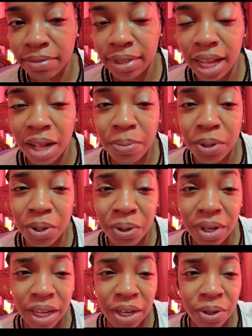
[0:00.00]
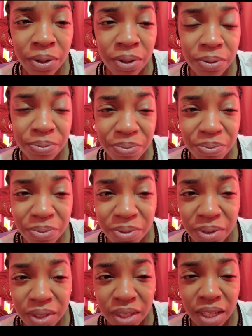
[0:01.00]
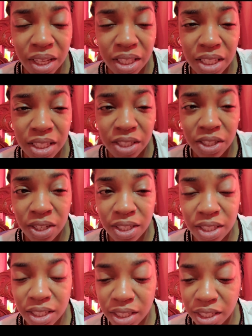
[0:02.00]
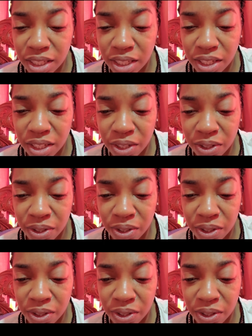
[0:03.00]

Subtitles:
I'll be okay though. This is just, you know,